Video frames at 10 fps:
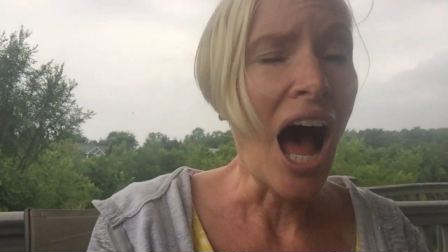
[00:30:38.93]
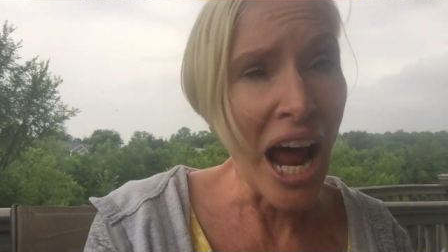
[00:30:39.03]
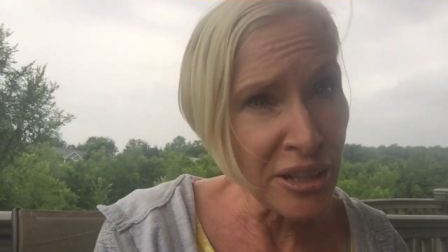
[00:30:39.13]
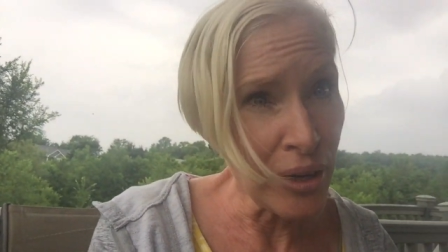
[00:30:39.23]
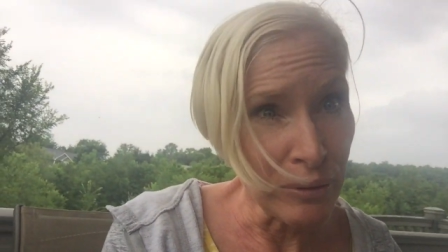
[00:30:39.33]

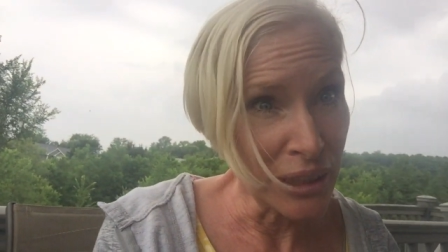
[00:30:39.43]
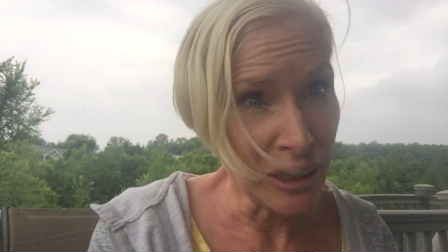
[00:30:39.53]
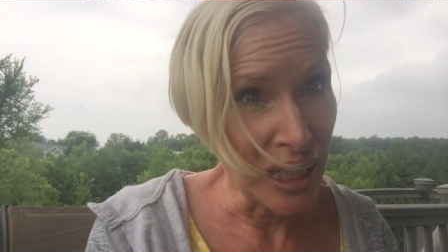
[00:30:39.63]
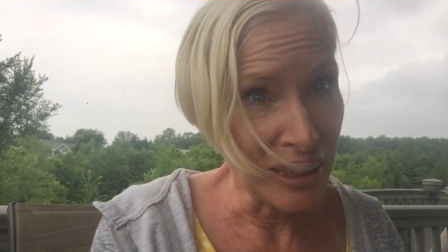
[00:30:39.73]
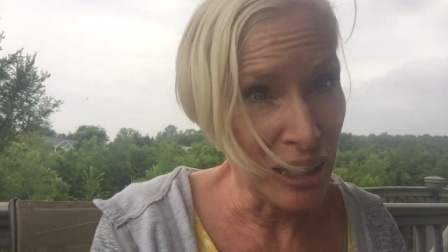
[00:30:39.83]
I do not want to
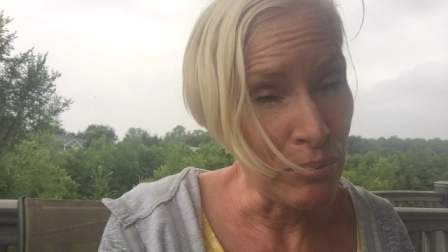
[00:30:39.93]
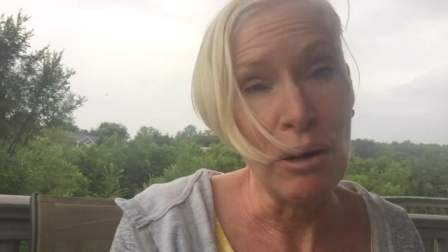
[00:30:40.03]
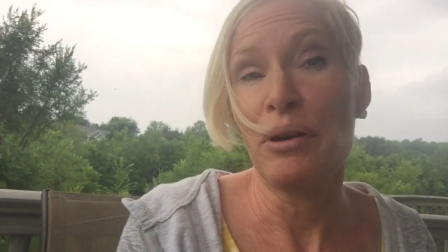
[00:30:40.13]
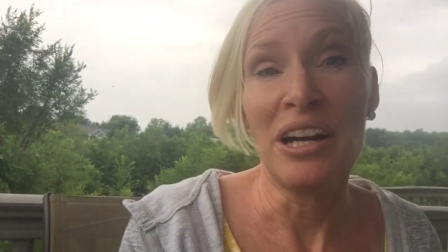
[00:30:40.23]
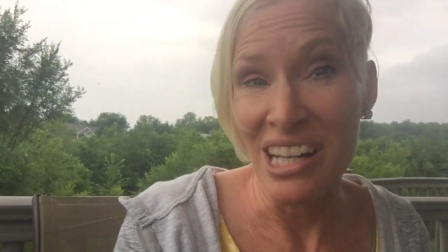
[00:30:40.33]
channel him
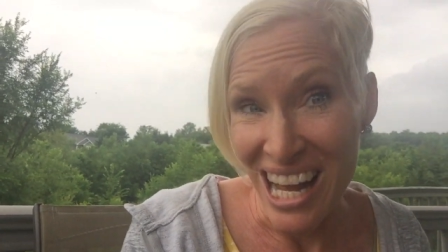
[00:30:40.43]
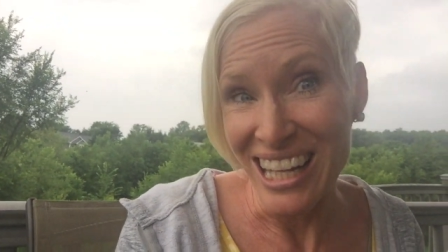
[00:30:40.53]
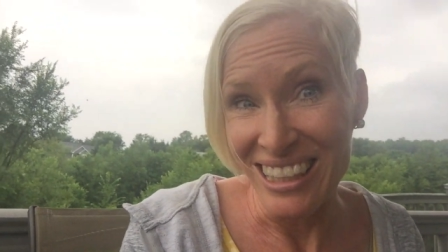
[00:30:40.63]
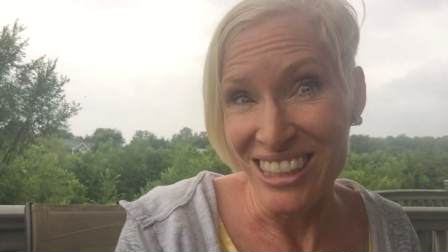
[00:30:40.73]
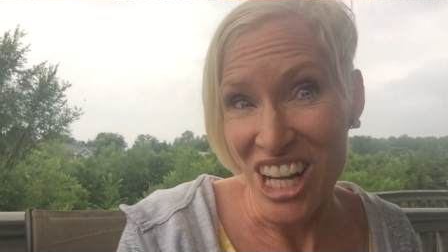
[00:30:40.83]
and we are not
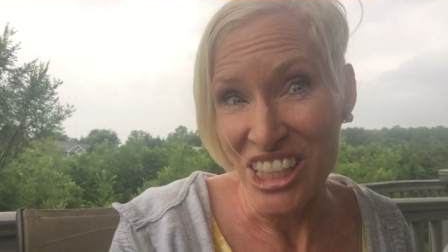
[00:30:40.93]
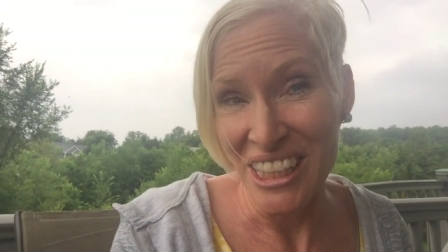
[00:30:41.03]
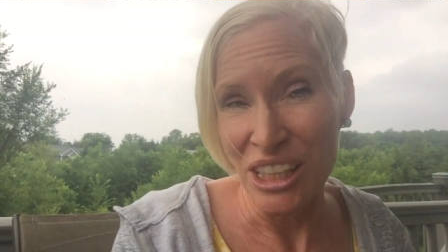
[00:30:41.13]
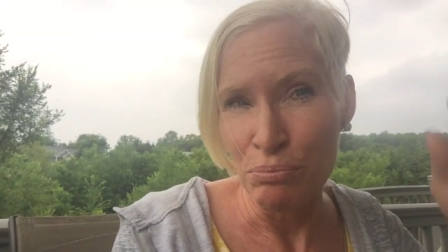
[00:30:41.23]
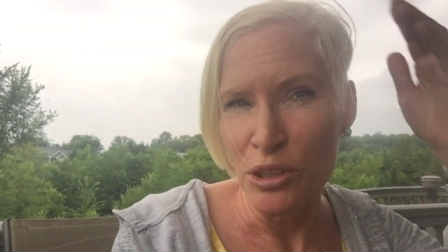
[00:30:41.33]
going to talk to
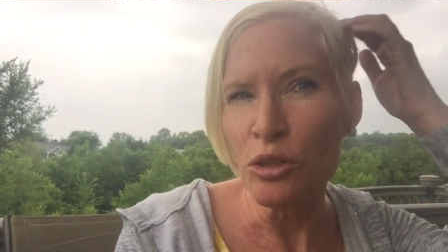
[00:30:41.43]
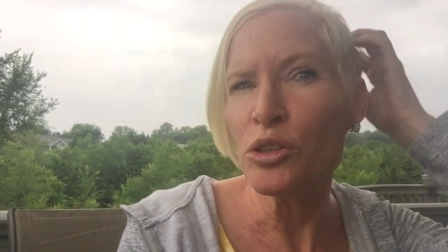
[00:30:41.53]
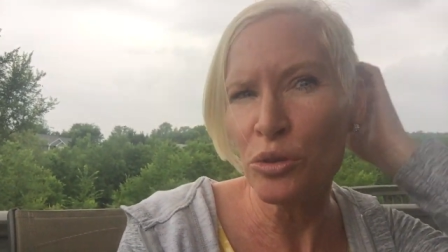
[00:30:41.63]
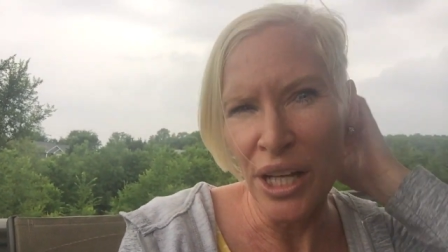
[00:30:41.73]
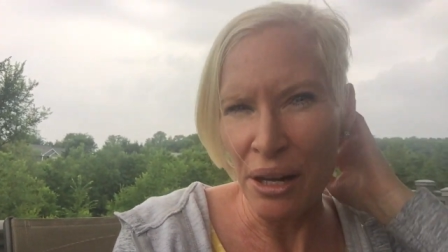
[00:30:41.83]
him. So
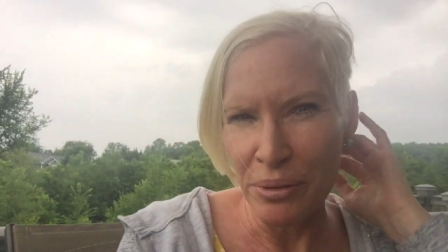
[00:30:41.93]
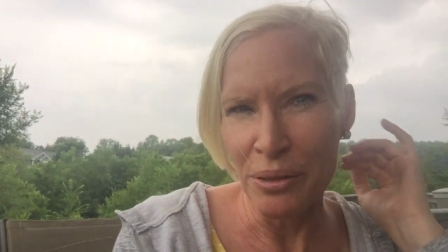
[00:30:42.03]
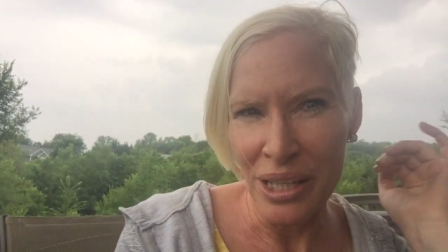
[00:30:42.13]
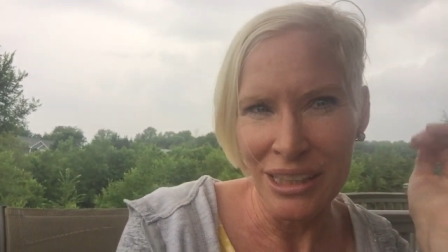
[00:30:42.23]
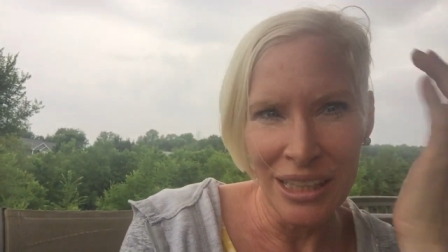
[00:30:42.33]
do not
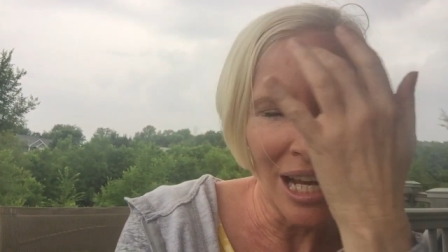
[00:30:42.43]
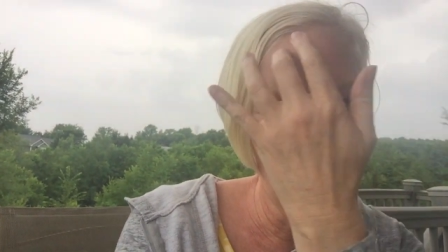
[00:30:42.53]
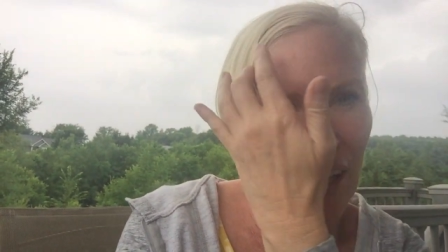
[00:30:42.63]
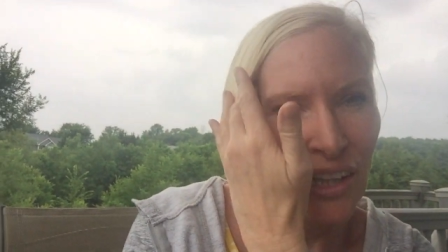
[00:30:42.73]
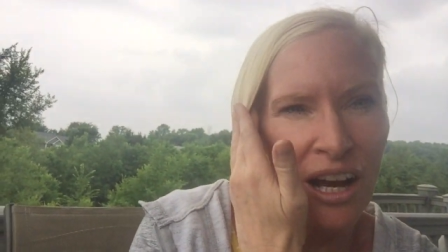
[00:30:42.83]
request
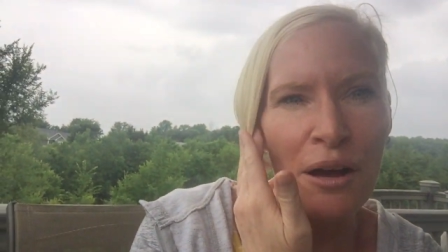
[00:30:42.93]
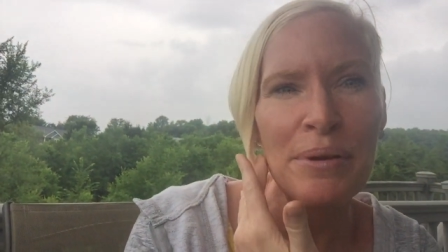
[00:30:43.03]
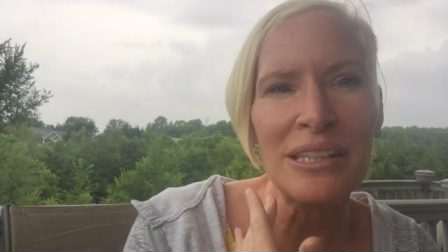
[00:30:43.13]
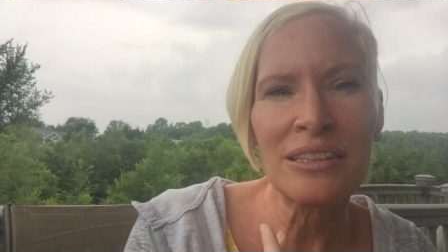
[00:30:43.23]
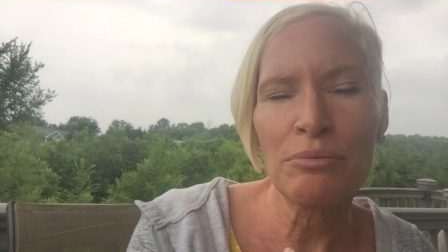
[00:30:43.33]
that in the
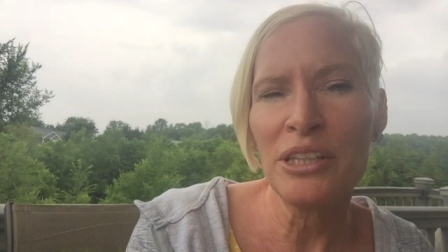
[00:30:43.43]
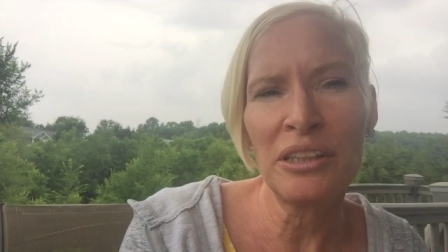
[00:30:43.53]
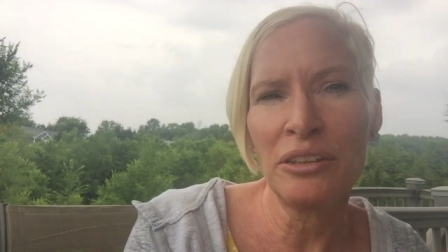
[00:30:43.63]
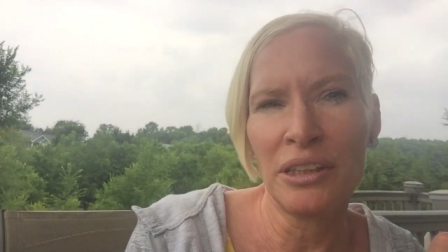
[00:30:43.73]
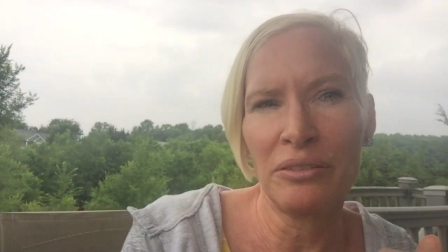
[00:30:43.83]
comments. Well, you
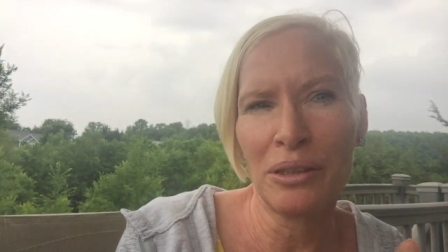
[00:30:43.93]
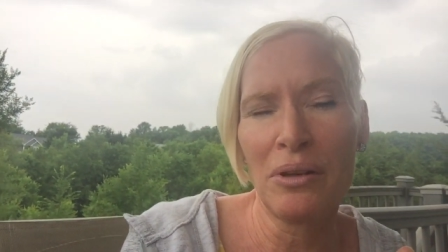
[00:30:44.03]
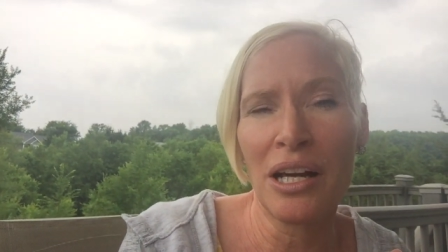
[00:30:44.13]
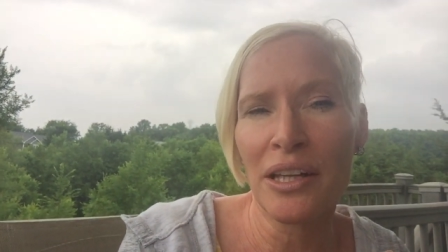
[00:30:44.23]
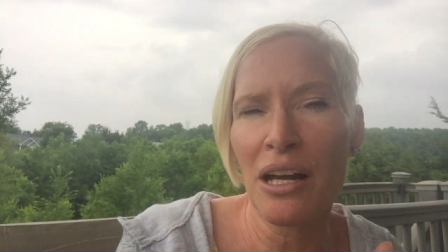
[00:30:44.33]
can do whatever you
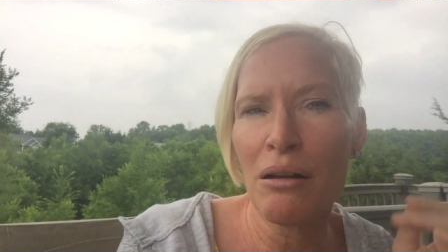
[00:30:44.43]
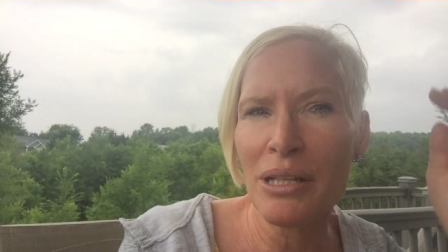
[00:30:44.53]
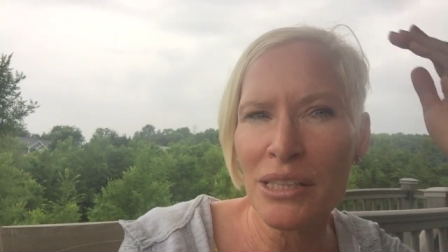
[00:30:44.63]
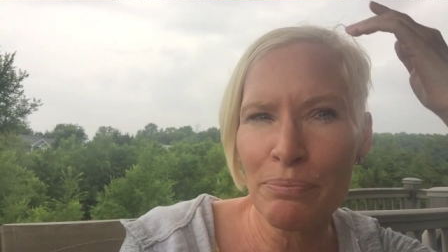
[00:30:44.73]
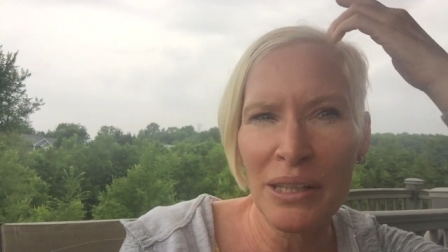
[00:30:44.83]
want in the
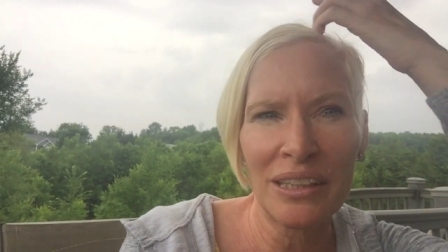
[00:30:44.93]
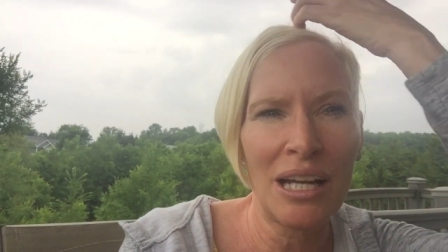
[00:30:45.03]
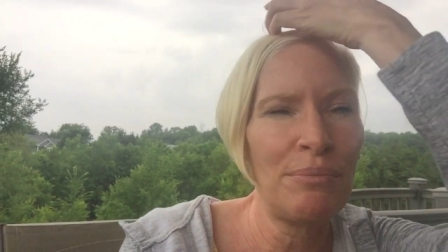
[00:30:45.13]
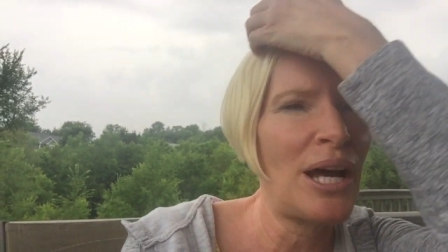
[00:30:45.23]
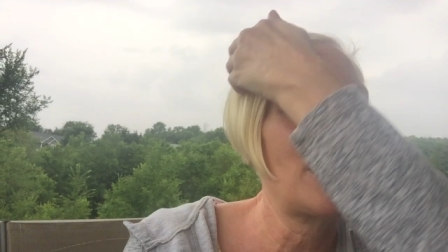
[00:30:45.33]
comments, but
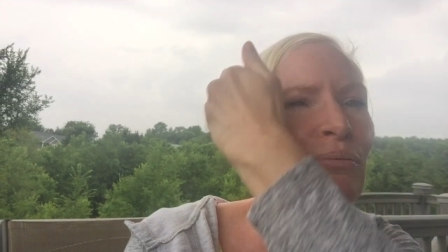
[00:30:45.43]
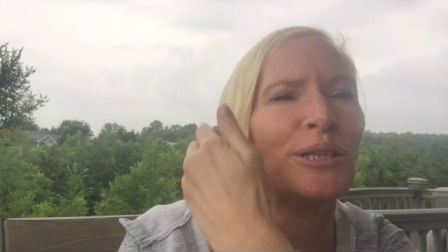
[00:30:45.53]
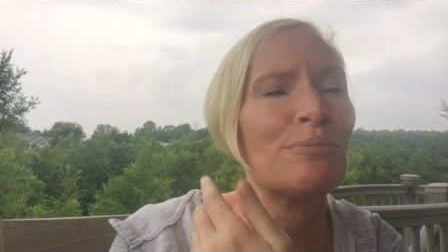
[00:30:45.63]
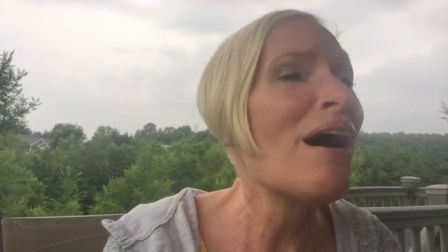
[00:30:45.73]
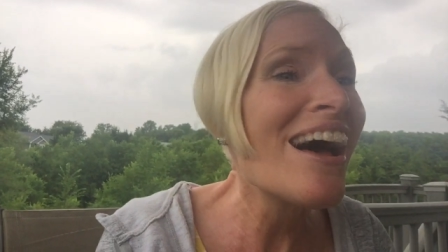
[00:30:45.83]
I'm not going to
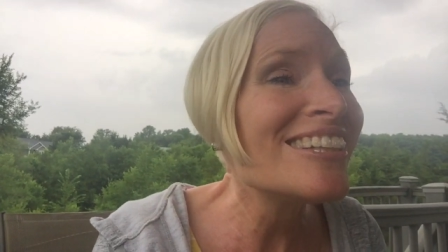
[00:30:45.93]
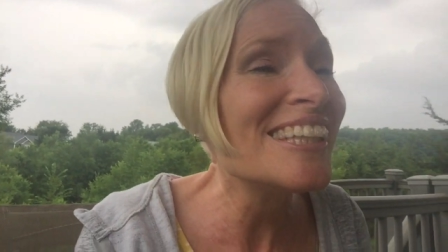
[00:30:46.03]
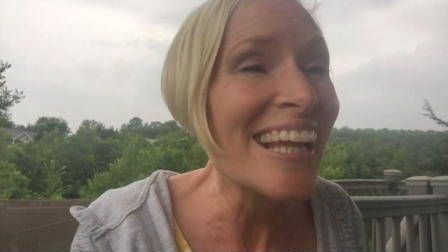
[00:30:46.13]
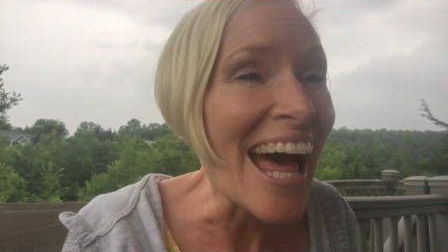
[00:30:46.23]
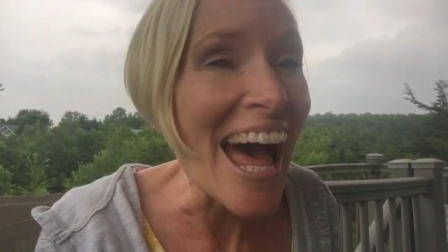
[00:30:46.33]
respond
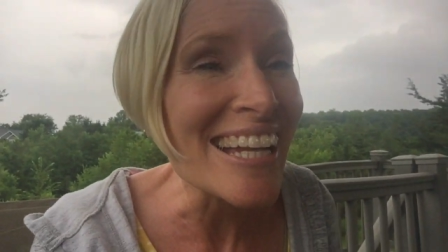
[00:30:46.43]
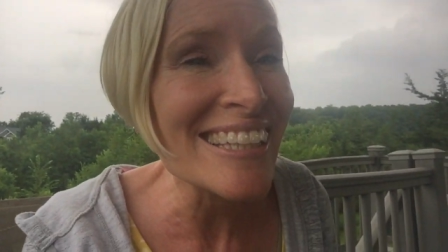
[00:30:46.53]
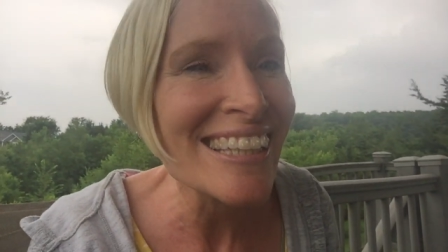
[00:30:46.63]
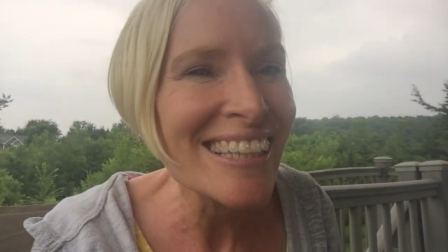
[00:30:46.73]
to that.